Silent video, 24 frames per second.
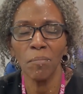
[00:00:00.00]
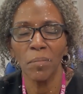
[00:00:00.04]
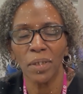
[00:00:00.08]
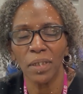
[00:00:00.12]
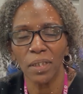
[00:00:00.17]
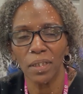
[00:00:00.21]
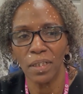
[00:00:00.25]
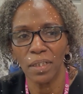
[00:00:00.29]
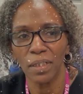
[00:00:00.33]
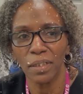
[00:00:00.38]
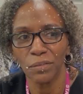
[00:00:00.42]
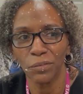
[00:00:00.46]
my
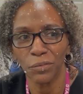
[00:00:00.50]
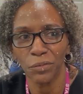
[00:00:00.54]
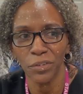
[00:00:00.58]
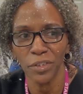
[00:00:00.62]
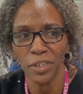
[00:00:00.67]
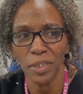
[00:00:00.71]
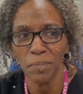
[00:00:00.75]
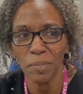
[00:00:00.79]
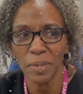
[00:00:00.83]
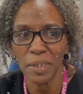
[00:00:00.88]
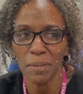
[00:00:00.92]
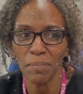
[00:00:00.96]
God,
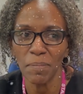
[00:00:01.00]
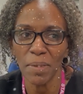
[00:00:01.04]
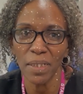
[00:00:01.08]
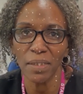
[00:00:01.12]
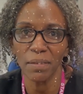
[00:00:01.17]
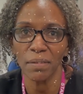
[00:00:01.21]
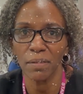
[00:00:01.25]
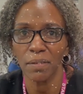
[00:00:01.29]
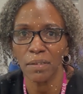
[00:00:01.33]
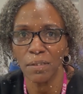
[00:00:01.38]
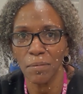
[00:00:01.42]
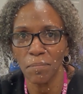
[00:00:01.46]
Christmas
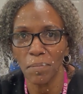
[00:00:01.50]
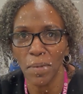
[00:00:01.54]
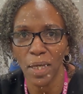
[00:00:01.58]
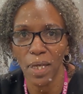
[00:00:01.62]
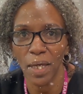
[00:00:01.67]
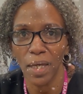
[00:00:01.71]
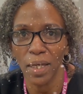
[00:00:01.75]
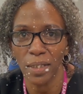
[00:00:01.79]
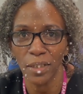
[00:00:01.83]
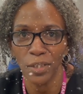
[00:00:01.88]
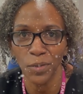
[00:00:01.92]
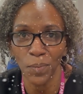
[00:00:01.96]
means to
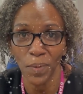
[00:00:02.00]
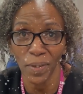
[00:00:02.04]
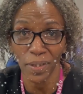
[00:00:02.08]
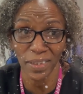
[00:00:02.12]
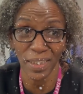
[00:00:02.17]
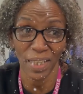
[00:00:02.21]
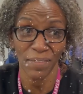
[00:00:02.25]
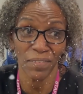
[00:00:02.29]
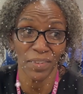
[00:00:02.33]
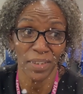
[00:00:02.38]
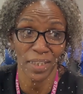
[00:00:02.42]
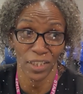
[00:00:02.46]
me, as well as
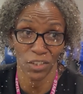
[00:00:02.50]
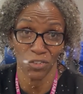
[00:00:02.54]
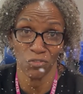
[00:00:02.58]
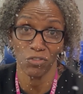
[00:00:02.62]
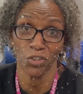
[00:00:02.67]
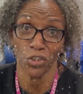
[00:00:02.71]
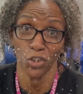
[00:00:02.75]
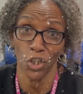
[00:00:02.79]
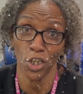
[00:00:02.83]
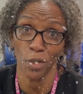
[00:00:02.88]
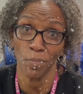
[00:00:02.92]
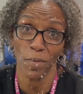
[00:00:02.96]
having extra
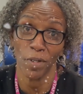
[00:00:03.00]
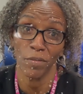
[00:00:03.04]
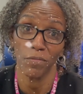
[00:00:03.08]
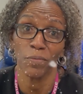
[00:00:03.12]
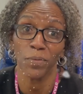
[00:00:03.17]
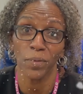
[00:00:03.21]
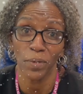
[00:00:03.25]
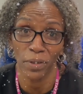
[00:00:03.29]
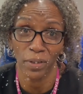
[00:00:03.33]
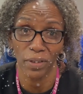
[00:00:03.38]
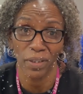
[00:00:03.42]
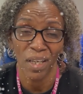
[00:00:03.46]
time off
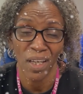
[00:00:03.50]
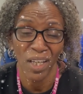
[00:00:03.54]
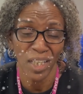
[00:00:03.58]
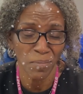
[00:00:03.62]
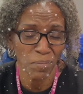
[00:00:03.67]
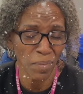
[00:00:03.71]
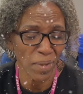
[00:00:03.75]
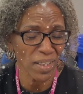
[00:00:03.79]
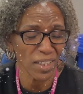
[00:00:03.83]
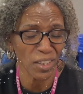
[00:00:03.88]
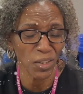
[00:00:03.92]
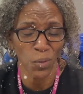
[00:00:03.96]
work,
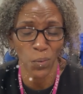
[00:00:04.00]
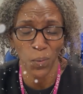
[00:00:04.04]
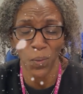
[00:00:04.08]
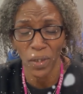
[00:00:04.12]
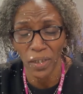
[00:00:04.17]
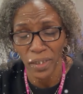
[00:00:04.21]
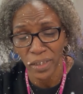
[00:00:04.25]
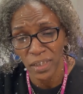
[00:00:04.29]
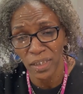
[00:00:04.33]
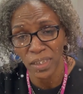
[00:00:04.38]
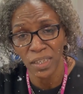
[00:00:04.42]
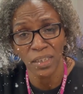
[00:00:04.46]
spending
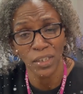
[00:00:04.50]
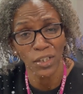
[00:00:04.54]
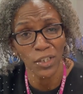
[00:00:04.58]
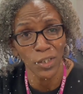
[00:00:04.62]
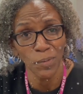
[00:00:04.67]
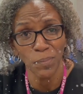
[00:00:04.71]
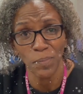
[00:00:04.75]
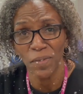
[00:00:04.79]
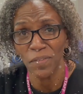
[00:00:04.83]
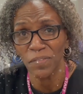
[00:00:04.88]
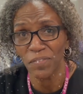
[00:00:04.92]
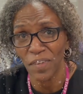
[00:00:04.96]
quality
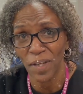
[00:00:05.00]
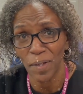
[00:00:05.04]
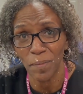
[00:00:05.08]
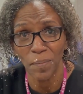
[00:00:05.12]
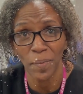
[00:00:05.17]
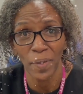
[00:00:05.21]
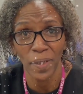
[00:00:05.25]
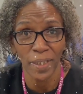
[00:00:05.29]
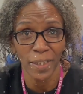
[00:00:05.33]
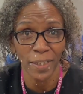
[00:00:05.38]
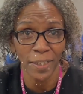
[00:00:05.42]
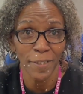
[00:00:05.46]
time with
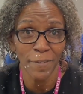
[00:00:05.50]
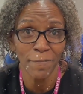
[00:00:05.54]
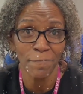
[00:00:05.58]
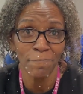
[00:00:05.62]
family.